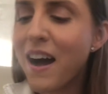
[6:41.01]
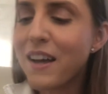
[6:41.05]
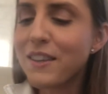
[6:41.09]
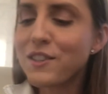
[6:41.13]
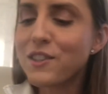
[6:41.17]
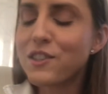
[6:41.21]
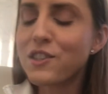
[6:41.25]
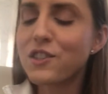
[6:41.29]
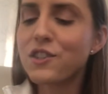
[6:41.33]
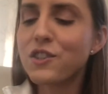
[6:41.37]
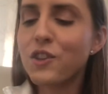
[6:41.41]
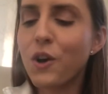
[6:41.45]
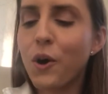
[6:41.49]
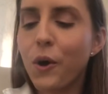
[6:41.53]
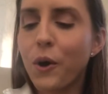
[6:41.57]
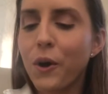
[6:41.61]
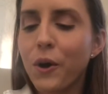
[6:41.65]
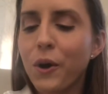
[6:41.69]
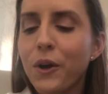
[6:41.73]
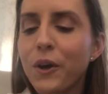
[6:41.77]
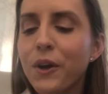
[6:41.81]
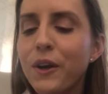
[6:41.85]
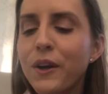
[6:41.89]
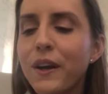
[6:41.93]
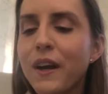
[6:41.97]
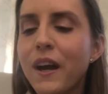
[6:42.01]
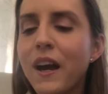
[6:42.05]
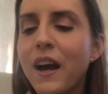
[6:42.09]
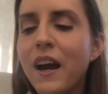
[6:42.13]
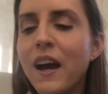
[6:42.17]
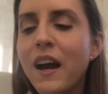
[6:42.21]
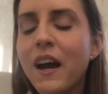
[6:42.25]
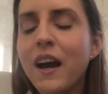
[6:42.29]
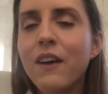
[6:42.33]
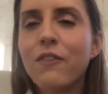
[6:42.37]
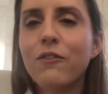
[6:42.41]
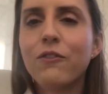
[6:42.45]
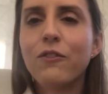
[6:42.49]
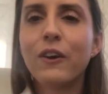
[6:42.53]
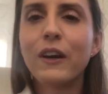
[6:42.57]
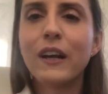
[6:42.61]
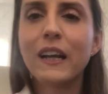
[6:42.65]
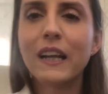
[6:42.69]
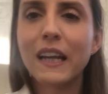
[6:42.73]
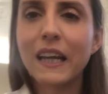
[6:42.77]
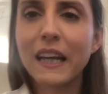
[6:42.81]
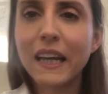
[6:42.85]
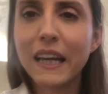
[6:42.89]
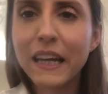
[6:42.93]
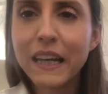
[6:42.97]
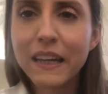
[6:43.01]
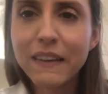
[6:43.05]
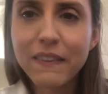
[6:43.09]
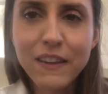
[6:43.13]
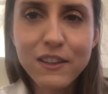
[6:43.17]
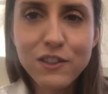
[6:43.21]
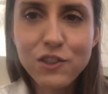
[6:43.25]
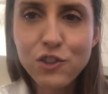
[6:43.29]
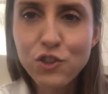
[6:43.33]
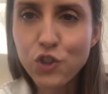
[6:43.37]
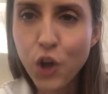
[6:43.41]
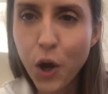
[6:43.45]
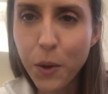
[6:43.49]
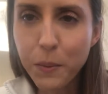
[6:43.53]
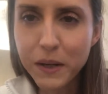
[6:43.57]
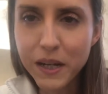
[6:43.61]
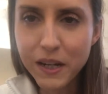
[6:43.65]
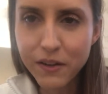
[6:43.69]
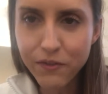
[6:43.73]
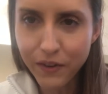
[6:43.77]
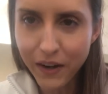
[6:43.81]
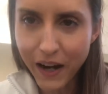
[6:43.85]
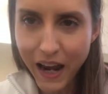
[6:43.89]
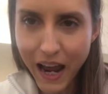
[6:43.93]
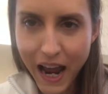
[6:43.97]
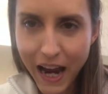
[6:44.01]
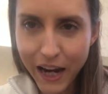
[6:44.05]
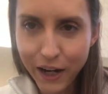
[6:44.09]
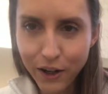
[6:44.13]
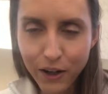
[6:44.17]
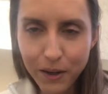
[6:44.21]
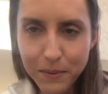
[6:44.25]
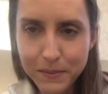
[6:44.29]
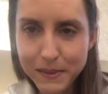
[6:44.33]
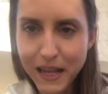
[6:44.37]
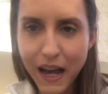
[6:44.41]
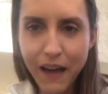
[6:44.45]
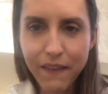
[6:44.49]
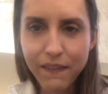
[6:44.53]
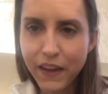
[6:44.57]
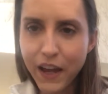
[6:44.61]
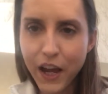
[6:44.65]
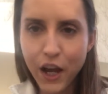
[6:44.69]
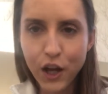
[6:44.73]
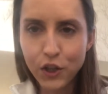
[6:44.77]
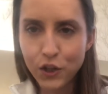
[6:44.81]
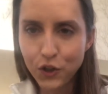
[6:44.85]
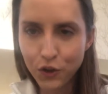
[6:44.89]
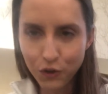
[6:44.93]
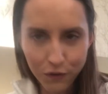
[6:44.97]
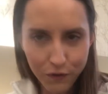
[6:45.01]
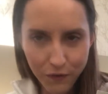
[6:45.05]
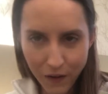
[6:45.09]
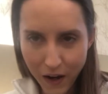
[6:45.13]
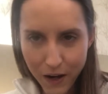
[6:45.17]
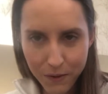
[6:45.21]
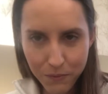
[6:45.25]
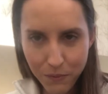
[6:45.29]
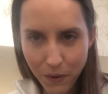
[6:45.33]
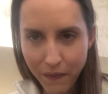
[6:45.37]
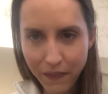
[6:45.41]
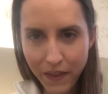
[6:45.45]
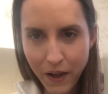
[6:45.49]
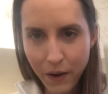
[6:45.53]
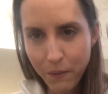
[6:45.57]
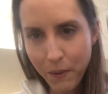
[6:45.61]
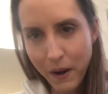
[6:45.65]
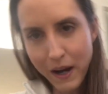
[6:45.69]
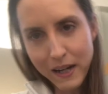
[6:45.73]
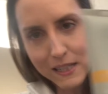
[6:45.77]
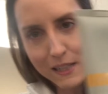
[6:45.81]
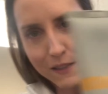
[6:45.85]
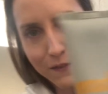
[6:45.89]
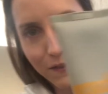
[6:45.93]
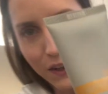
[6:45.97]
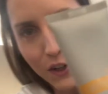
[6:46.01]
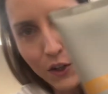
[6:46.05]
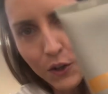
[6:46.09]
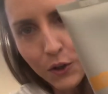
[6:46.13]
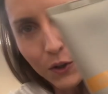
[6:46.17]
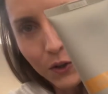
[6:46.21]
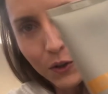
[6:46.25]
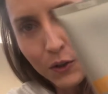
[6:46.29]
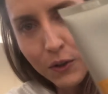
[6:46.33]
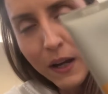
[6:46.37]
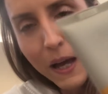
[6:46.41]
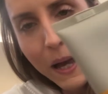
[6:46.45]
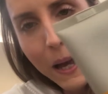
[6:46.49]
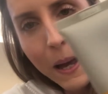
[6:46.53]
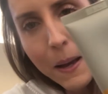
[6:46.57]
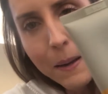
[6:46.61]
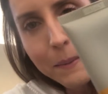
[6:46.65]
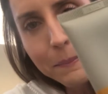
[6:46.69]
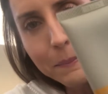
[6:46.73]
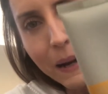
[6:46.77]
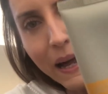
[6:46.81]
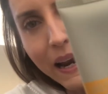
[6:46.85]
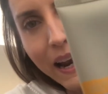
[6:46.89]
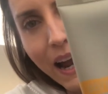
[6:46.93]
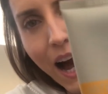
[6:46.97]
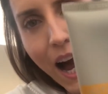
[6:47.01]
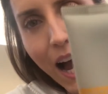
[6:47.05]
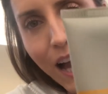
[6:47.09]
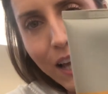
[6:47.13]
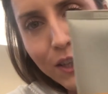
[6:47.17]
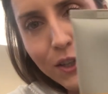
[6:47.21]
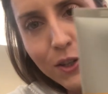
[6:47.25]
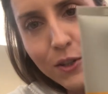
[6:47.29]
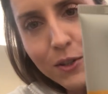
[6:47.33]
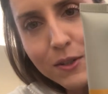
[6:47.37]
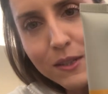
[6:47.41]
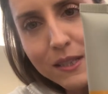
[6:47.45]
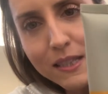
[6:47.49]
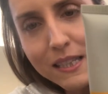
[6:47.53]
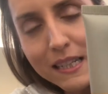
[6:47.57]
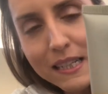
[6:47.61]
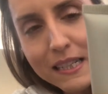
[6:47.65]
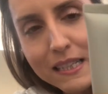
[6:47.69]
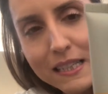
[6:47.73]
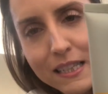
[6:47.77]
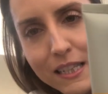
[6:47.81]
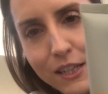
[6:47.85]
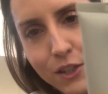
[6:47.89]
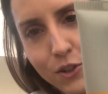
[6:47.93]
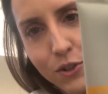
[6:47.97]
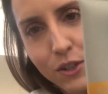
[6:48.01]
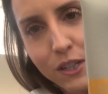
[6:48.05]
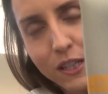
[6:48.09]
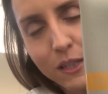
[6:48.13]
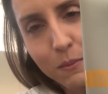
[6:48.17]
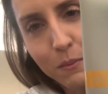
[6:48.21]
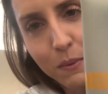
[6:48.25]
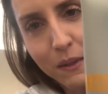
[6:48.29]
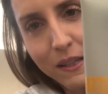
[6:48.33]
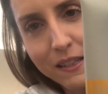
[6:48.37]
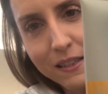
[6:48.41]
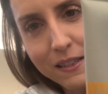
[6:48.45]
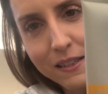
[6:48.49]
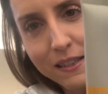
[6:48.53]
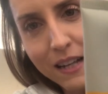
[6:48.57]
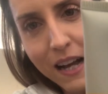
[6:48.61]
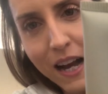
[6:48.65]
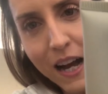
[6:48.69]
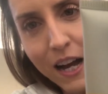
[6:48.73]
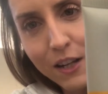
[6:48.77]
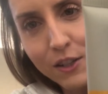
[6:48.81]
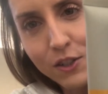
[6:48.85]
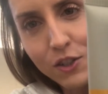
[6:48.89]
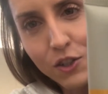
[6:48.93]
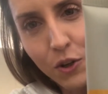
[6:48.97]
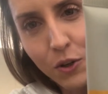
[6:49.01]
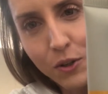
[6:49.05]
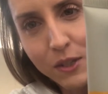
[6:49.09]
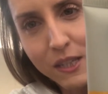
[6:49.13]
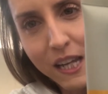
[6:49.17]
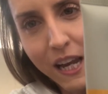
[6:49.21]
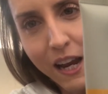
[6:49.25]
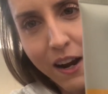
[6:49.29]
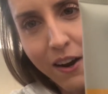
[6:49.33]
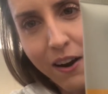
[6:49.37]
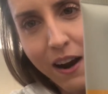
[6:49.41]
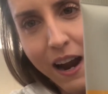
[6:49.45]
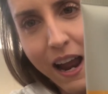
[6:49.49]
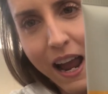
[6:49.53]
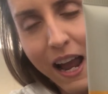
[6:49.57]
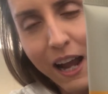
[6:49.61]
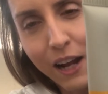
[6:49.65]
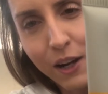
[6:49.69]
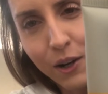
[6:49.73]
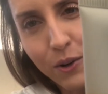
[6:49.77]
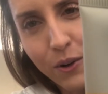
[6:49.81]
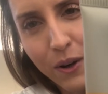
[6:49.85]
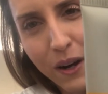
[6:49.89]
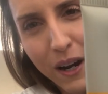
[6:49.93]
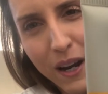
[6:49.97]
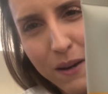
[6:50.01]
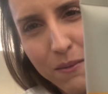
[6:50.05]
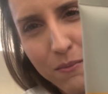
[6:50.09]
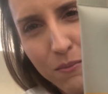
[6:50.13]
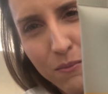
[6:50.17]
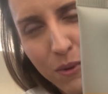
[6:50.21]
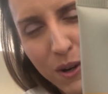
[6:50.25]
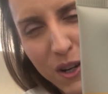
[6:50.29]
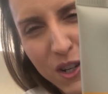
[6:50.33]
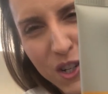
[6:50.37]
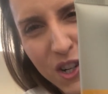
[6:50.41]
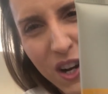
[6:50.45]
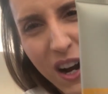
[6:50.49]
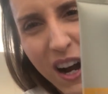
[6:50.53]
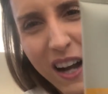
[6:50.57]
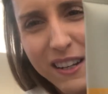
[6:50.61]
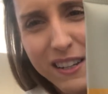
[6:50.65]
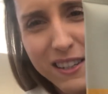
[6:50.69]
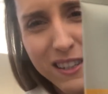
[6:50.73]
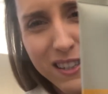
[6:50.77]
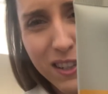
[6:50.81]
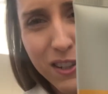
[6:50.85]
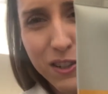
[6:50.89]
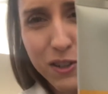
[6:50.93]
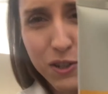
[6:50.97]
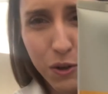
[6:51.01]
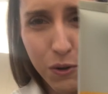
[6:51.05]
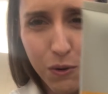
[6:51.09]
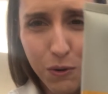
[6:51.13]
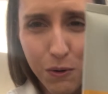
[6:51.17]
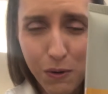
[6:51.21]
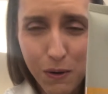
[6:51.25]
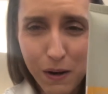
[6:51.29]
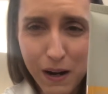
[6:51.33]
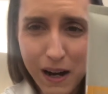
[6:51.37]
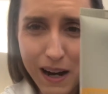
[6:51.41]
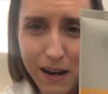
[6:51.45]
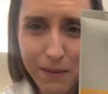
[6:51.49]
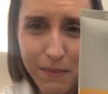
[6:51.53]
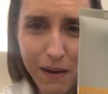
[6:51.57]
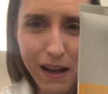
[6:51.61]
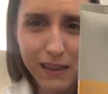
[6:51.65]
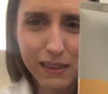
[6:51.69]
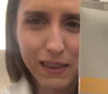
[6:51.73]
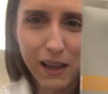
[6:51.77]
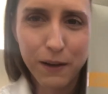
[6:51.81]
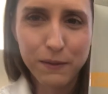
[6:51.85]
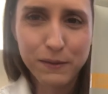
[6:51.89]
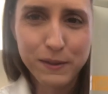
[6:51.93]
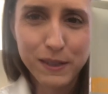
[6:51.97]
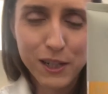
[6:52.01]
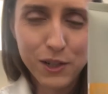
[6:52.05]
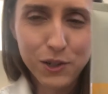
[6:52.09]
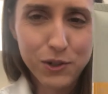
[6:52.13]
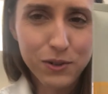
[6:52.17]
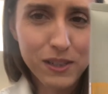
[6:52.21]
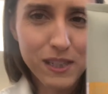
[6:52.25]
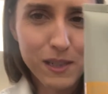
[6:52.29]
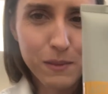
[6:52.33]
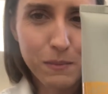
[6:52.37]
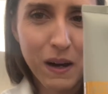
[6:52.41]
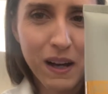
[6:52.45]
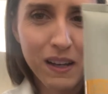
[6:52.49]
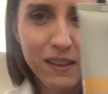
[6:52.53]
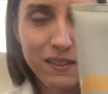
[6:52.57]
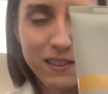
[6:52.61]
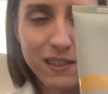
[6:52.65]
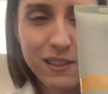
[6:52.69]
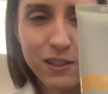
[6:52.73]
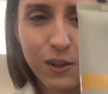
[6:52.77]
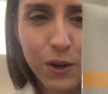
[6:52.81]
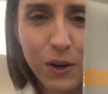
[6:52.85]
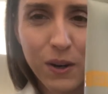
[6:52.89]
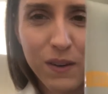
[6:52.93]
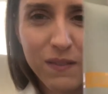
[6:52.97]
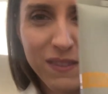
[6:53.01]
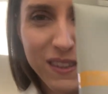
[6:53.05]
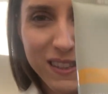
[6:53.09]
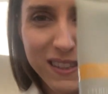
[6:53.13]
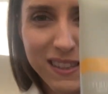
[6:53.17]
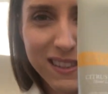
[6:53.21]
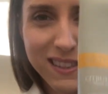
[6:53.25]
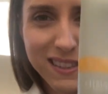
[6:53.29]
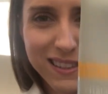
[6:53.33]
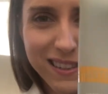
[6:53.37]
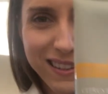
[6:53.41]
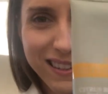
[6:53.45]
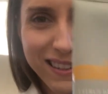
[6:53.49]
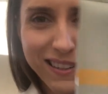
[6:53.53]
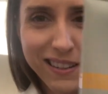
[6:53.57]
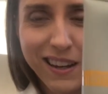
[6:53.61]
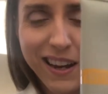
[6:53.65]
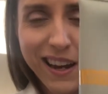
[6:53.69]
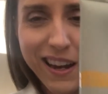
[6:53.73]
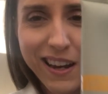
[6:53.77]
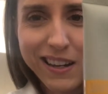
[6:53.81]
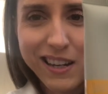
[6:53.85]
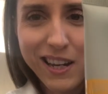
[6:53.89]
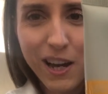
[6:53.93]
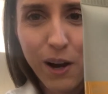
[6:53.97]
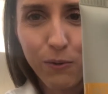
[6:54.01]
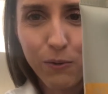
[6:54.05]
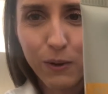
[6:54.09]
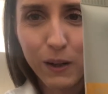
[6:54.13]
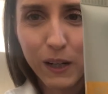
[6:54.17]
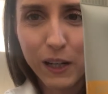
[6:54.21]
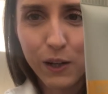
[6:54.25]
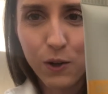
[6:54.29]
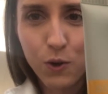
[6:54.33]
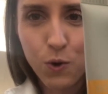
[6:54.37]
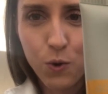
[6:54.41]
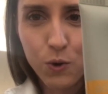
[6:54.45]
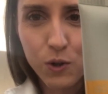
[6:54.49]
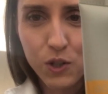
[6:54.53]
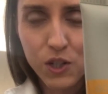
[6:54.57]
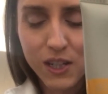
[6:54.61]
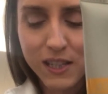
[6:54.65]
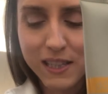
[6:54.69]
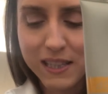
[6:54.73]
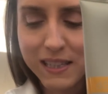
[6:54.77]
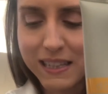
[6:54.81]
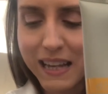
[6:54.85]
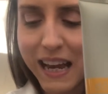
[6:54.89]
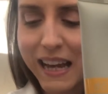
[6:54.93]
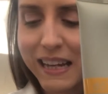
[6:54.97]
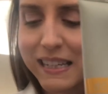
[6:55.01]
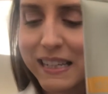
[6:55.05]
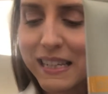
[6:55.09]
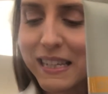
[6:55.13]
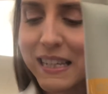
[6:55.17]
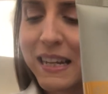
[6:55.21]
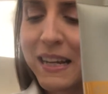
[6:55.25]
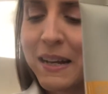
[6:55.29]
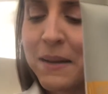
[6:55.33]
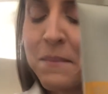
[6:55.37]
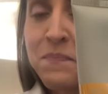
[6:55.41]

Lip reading: So really, there's so many different hand creams out there. You'll find one that works for you. But I use this Citrus Bliss doTERRA hand cream, which I just adore. I love citrus smells, so this is a really gorgeous scent.